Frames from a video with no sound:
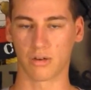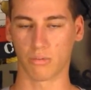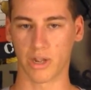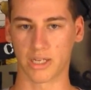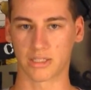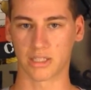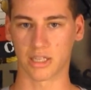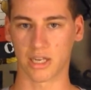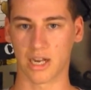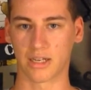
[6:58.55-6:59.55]
and weight to
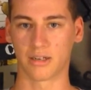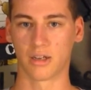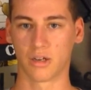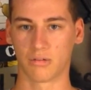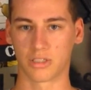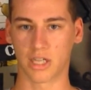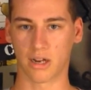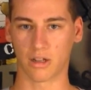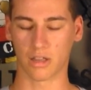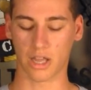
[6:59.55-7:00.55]
the gun, which
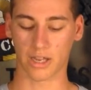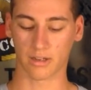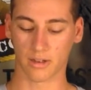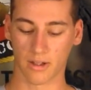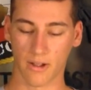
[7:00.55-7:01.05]
I don't like.